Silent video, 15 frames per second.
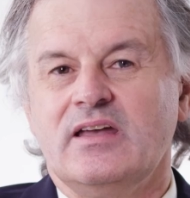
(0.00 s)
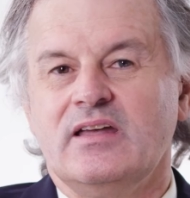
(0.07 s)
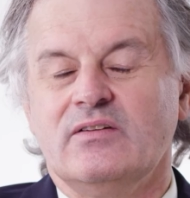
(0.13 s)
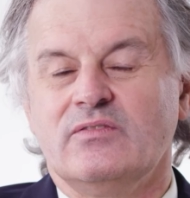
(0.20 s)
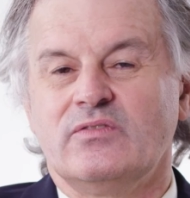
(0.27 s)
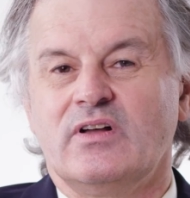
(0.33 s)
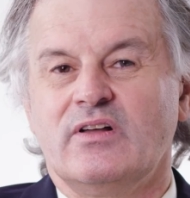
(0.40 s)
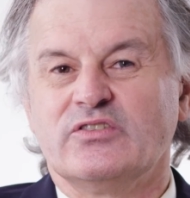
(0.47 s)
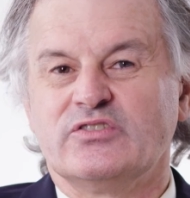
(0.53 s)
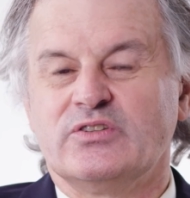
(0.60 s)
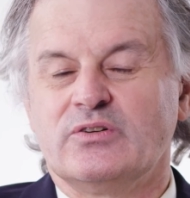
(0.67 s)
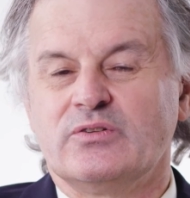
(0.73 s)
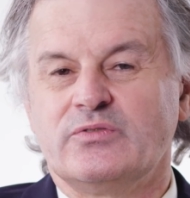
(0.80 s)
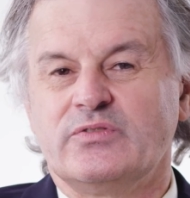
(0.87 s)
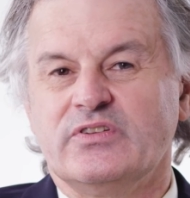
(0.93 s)
involves
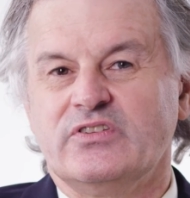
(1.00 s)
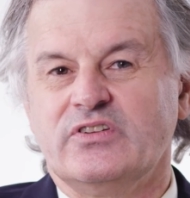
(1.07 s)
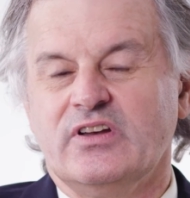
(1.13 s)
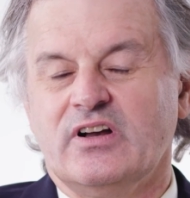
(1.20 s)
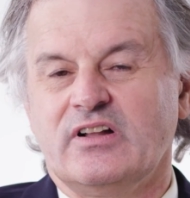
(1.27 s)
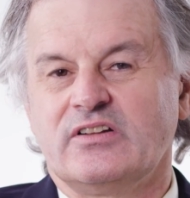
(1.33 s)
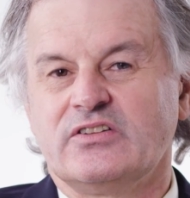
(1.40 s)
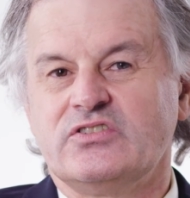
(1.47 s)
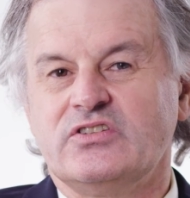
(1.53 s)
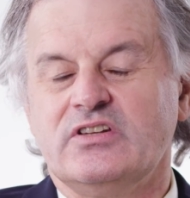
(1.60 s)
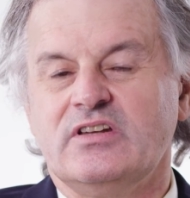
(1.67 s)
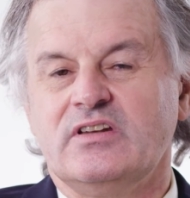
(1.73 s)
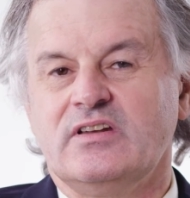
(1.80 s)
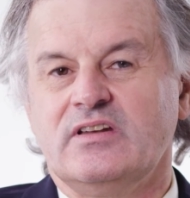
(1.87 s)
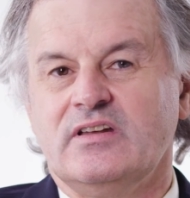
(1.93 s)

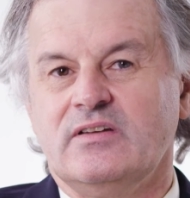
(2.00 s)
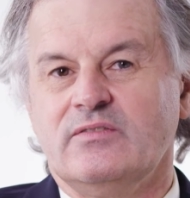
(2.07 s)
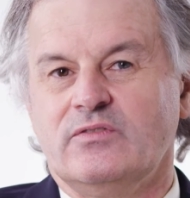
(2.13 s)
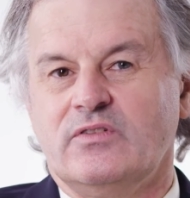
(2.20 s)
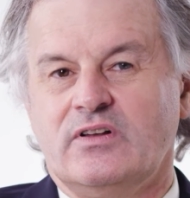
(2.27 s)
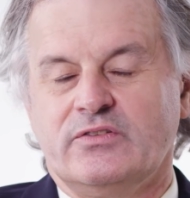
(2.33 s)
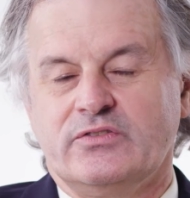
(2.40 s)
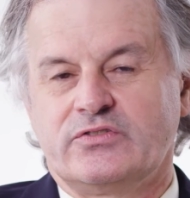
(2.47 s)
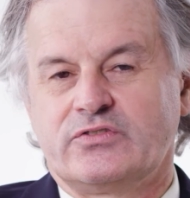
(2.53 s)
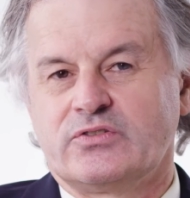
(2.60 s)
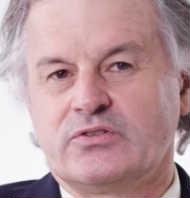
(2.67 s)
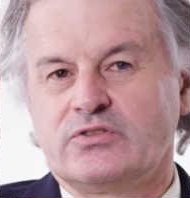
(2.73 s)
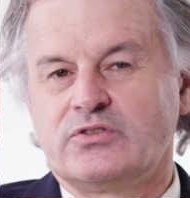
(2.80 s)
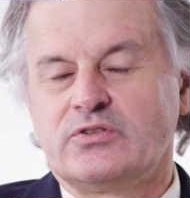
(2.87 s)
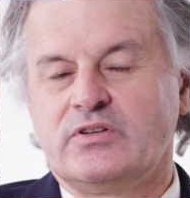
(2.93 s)
neurophysiology, involves
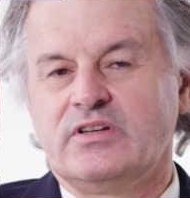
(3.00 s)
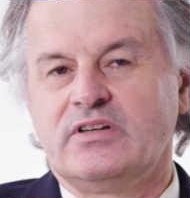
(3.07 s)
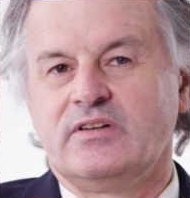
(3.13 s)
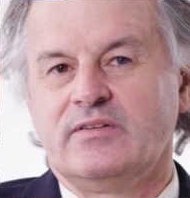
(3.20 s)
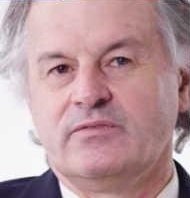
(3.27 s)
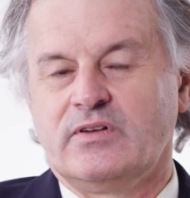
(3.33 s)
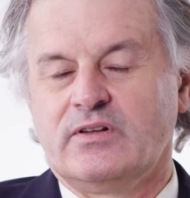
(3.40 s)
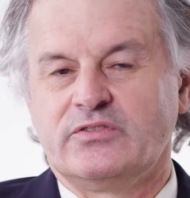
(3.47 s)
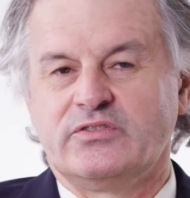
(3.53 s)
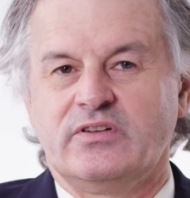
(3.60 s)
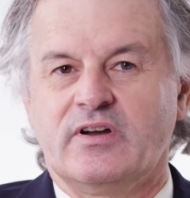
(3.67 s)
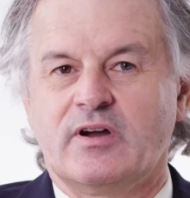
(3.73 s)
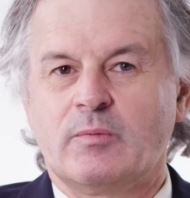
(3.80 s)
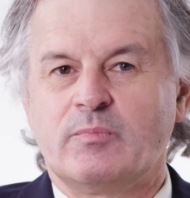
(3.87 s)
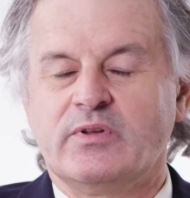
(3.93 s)
surgery, involves
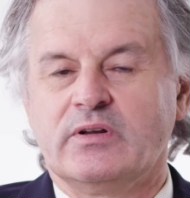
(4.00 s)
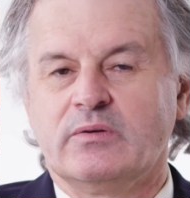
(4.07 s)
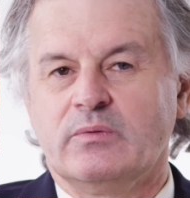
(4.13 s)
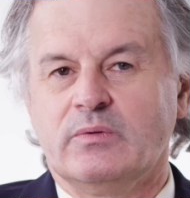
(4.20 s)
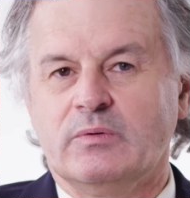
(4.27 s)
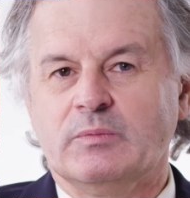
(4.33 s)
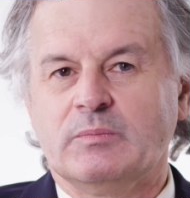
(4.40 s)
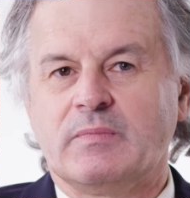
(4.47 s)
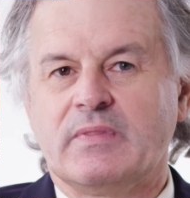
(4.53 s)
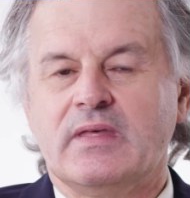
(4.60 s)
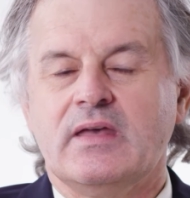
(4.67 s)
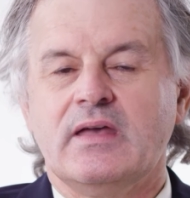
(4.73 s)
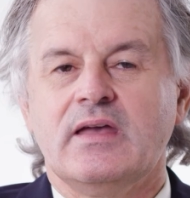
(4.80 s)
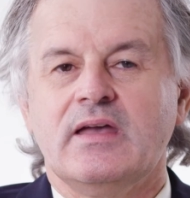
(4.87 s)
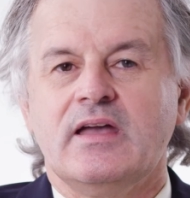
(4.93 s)
the operating room.
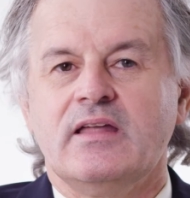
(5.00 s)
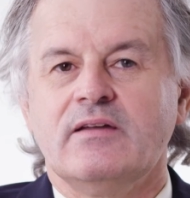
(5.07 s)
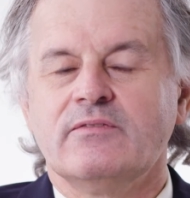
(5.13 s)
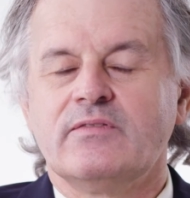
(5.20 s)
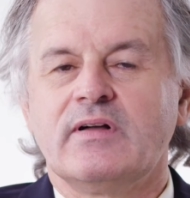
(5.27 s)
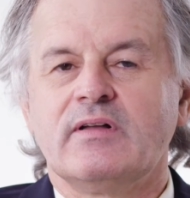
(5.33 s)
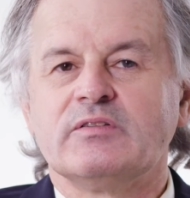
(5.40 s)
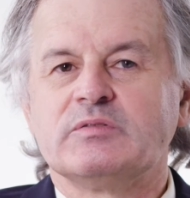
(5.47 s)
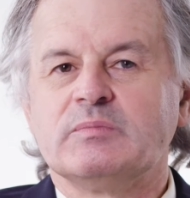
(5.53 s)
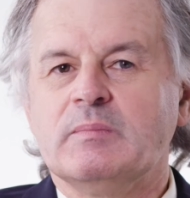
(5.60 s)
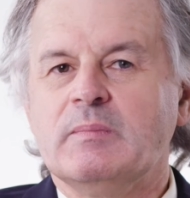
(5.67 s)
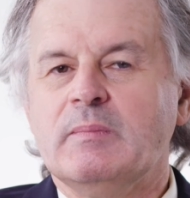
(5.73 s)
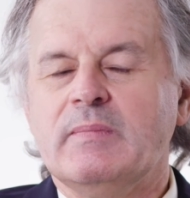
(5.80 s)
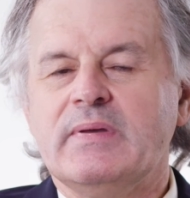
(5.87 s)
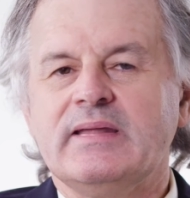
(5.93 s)
It involves
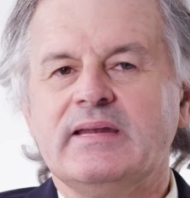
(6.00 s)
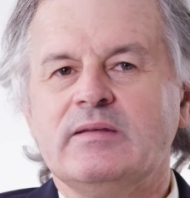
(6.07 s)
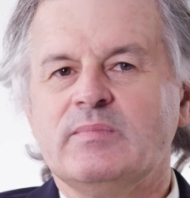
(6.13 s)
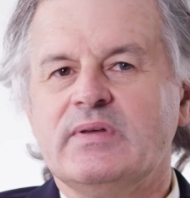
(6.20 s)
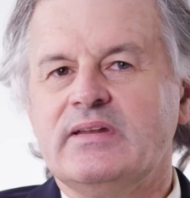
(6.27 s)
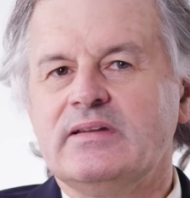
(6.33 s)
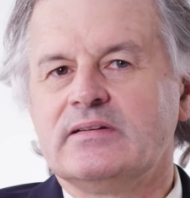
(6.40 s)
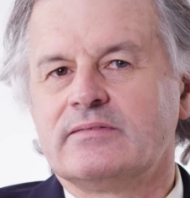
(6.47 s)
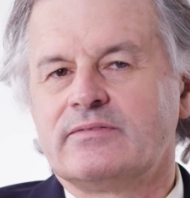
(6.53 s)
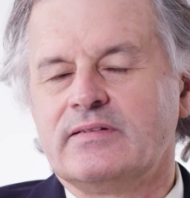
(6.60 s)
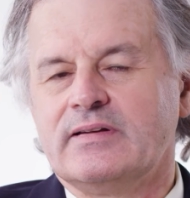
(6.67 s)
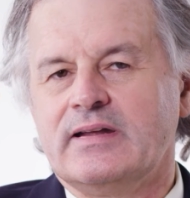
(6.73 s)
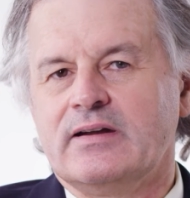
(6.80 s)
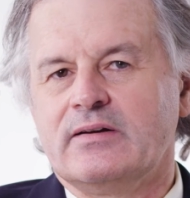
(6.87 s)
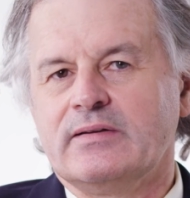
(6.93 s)
many, many
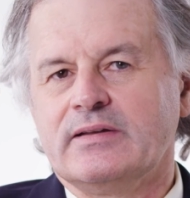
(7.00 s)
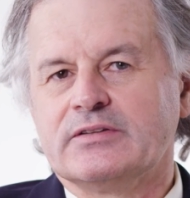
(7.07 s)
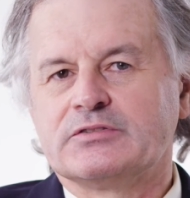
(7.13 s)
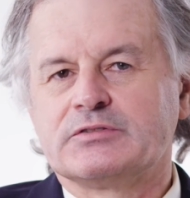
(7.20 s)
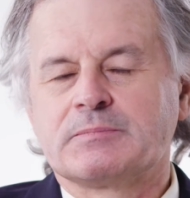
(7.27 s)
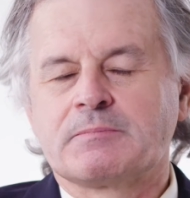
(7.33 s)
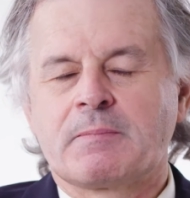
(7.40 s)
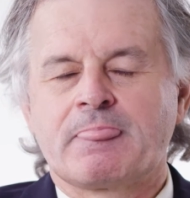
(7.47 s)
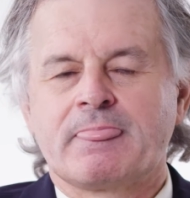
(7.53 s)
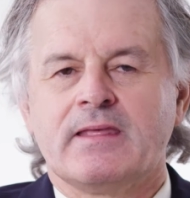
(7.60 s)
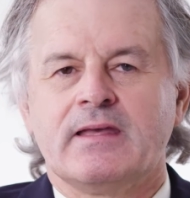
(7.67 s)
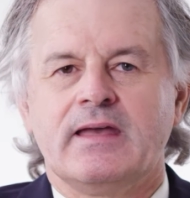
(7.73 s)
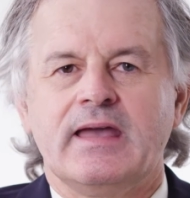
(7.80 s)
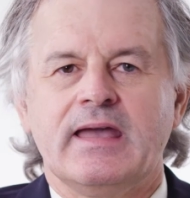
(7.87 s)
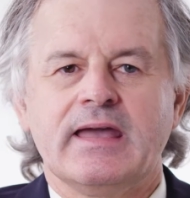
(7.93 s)
different areas.
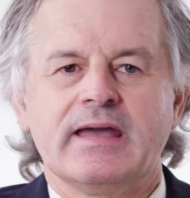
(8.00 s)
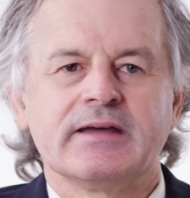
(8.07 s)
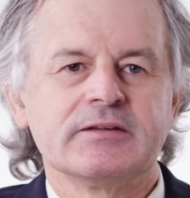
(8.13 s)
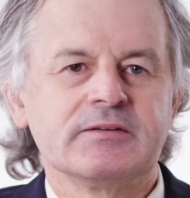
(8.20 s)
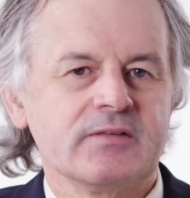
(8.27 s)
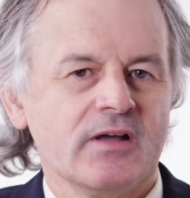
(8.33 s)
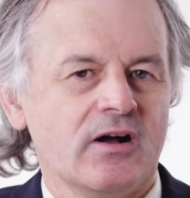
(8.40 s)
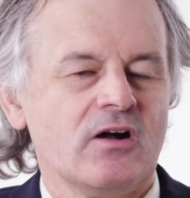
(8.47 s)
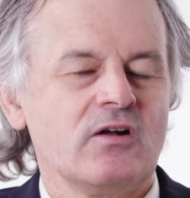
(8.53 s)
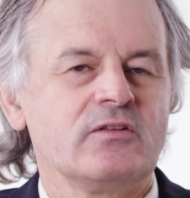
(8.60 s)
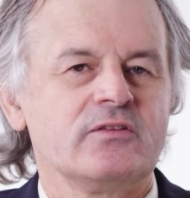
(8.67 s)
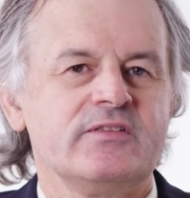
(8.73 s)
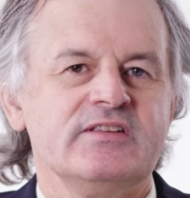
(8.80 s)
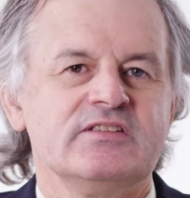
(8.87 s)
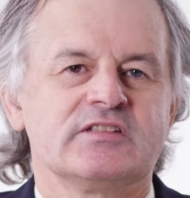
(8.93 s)
And all
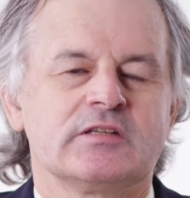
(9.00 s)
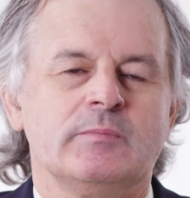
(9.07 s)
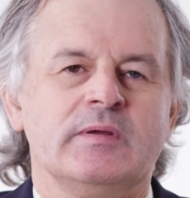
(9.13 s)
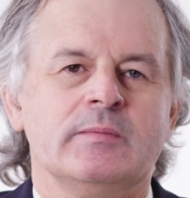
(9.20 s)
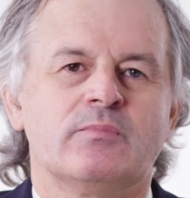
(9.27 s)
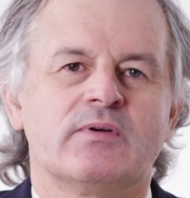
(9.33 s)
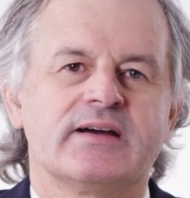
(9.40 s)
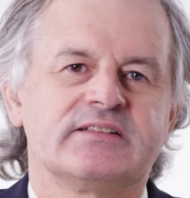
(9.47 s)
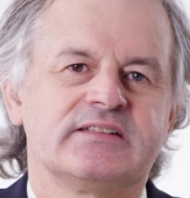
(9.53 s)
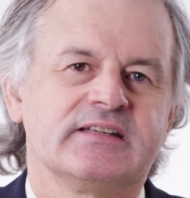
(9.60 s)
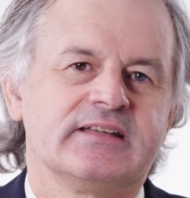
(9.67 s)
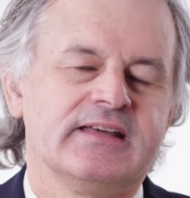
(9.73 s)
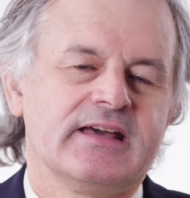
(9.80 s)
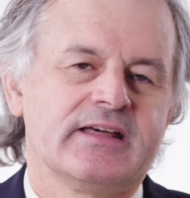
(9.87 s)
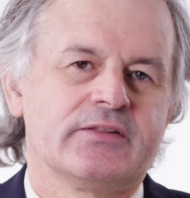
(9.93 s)
of these can be brought
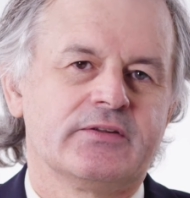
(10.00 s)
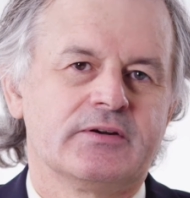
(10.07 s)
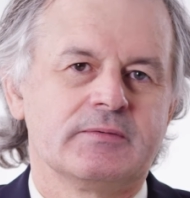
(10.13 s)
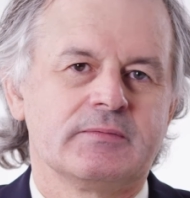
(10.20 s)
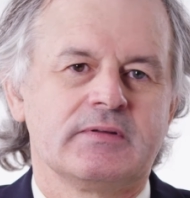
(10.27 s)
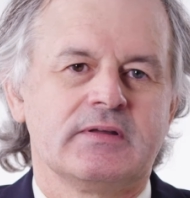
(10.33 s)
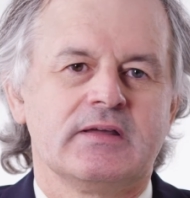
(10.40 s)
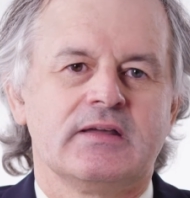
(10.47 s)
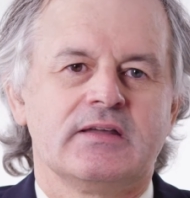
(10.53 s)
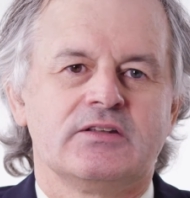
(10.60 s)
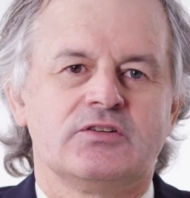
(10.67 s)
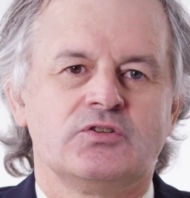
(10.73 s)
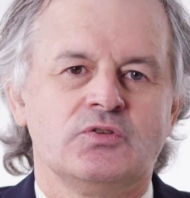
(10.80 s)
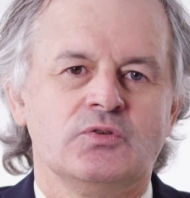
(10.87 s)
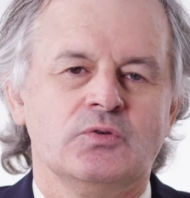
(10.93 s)
together
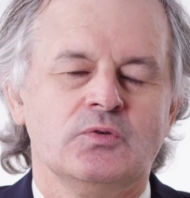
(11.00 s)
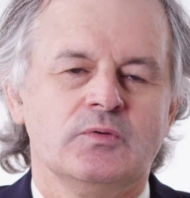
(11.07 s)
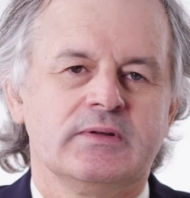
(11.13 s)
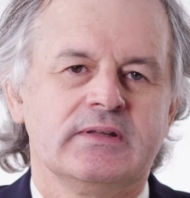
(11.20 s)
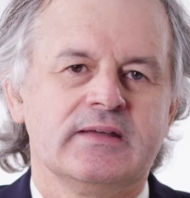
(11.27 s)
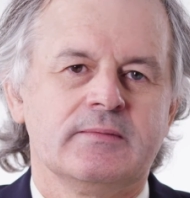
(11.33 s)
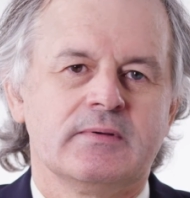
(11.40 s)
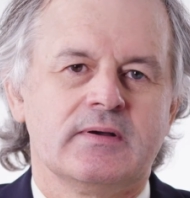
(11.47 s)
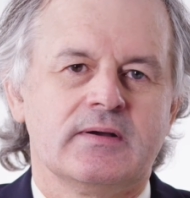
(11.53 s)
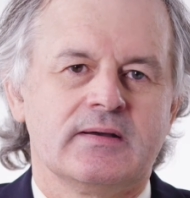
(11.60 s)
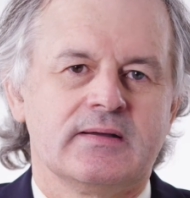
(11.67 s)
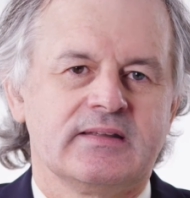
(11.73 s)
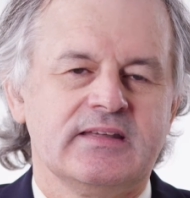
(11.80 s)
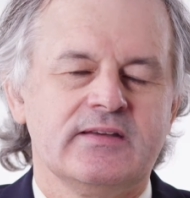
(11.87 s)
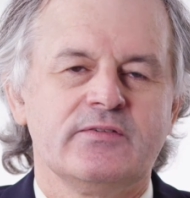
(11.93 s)
to
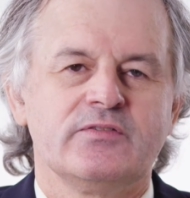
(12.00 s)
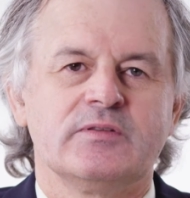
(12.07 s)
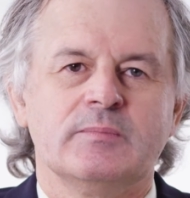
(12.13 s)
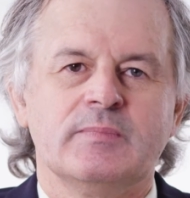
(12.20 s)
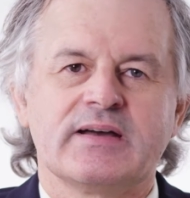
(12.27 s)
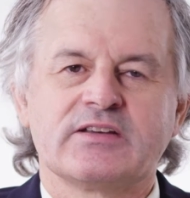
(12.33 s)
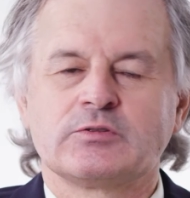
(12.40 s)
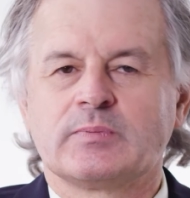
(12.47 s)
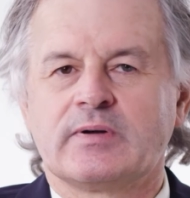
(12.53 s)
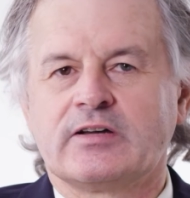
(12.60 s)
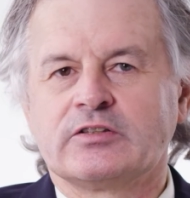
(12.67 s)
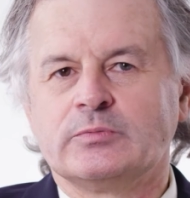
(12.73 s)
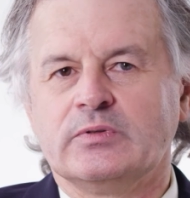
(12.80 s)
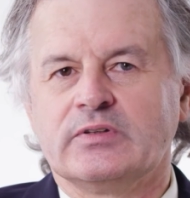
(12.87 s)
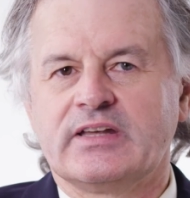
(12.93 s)
give the best
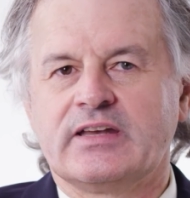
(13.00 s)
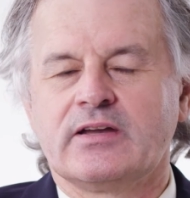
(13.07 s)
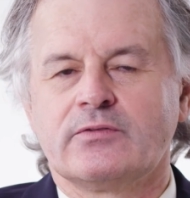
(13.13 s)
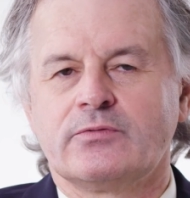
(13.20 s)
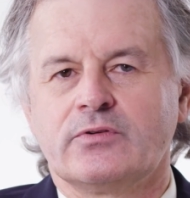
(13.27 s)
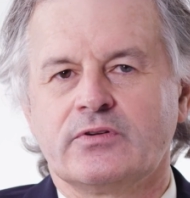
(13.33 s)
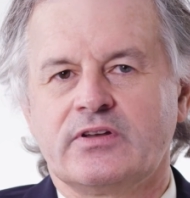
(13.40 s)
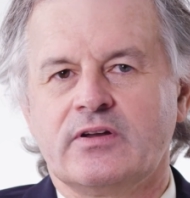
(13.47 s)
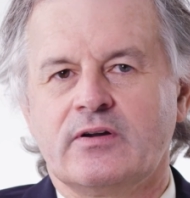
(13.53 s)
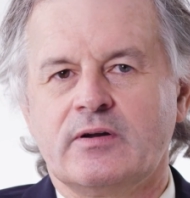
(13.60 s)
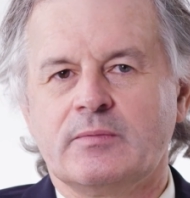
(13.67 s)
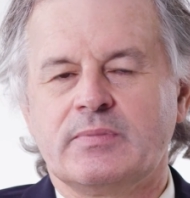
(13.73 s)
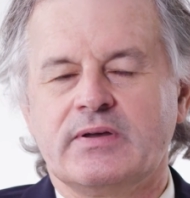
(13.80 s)
possible care for Chiari